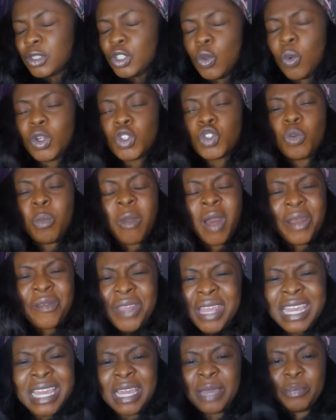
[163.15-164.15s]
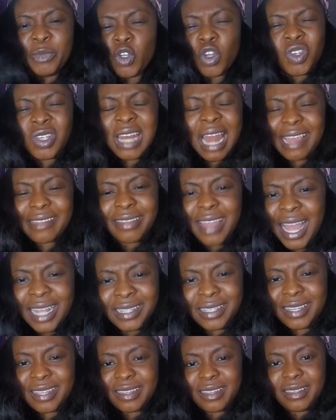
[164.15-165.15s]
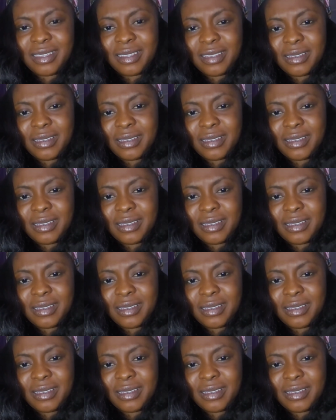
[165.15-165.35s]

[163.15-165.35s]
You want to marry him just like that.